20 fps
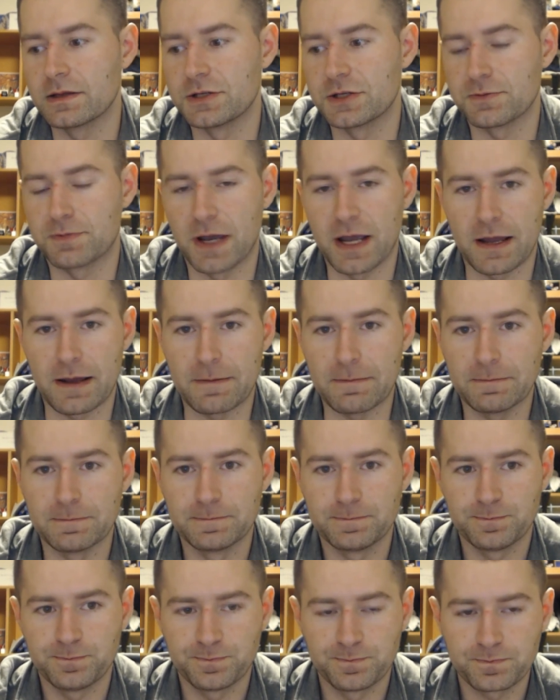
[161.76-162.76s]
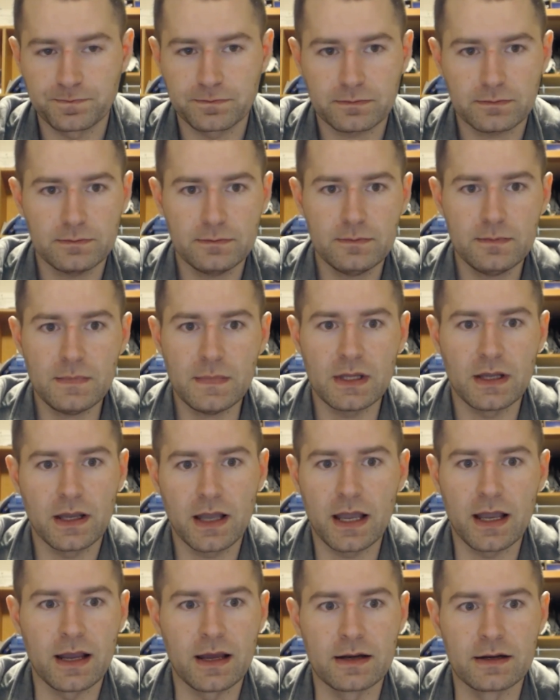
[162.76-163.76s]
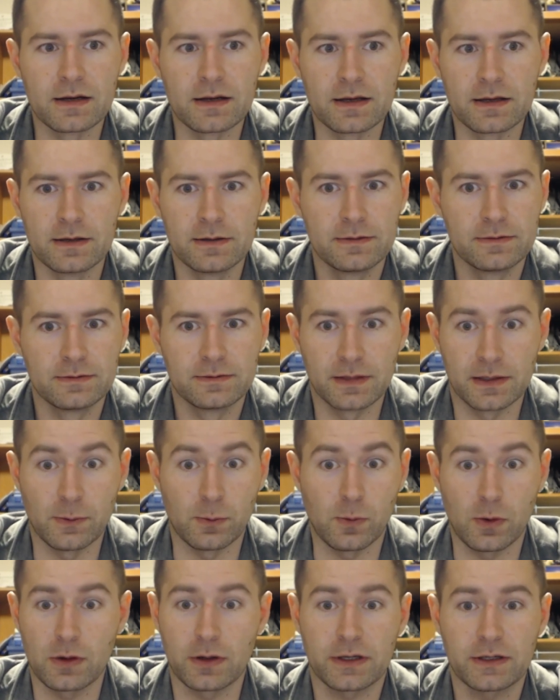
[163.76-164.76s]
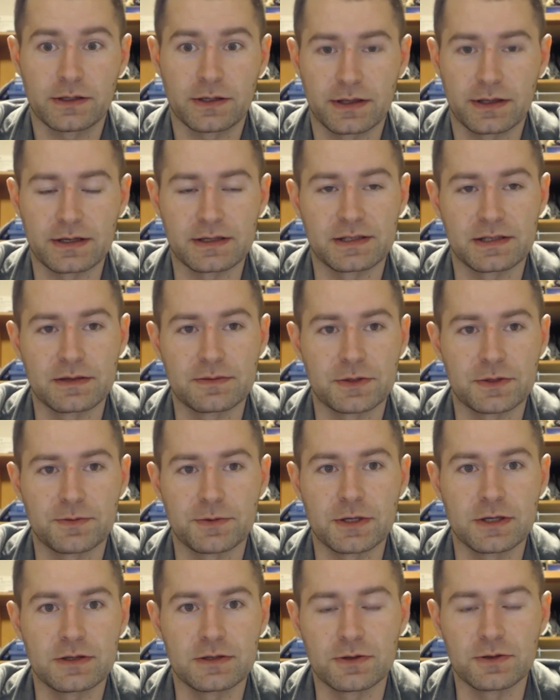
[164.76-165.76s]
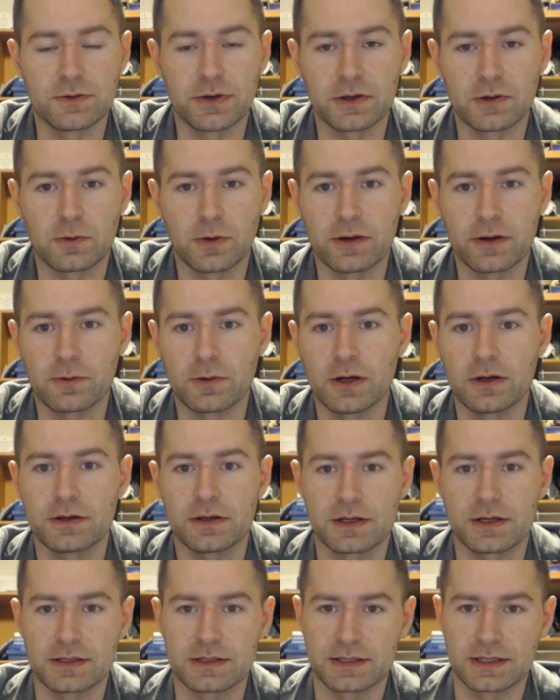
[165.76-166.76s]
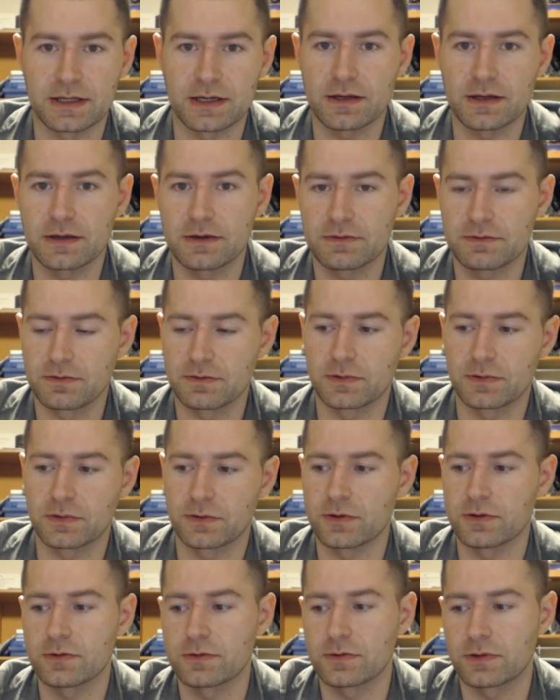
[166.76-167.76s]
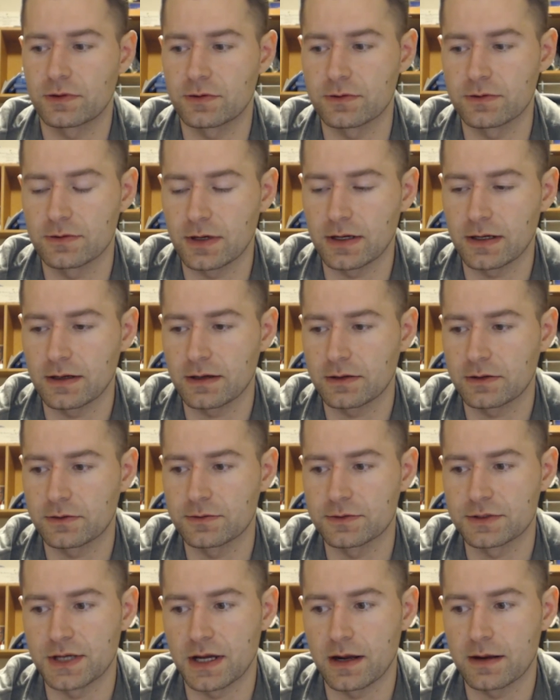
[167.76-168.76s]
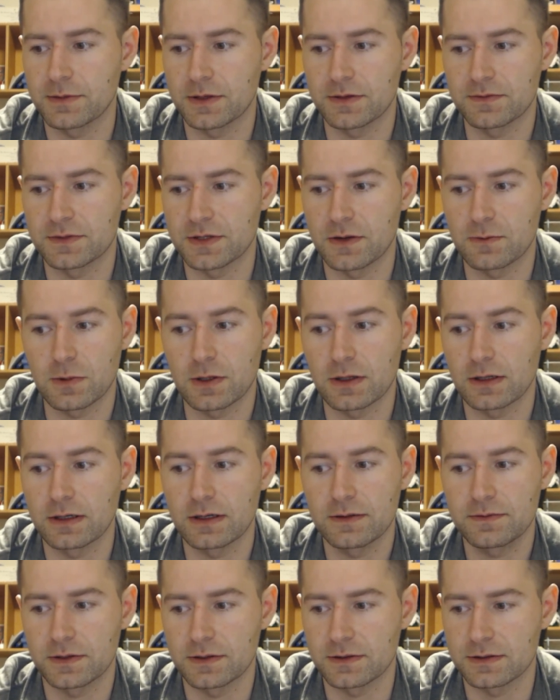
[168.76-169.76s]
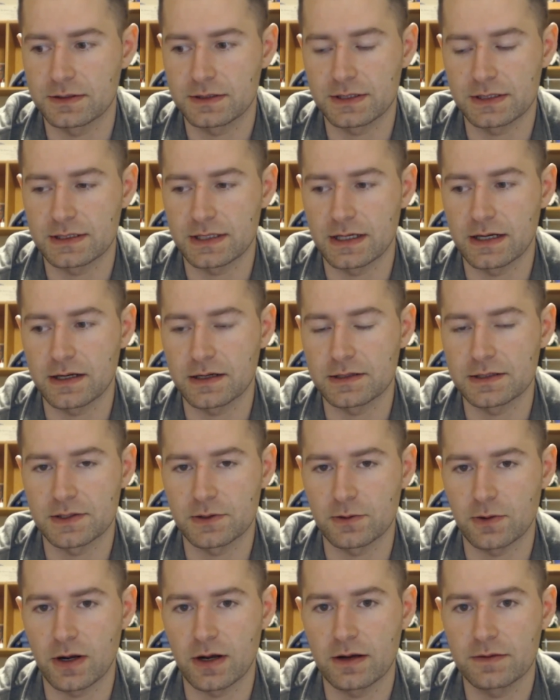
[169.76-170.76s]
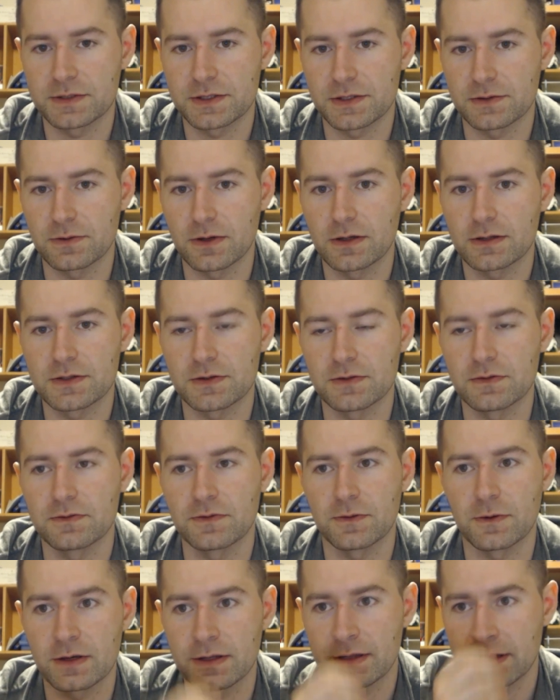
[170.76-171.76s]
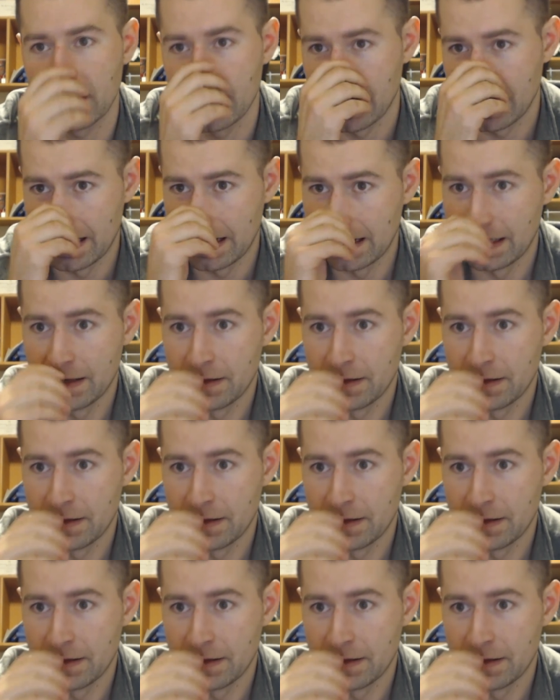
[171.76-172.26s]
in Japan. And it worked. They seem to be doing quite well, you could say, through time. They've done well enough. Their society's thrived, so on and so forth.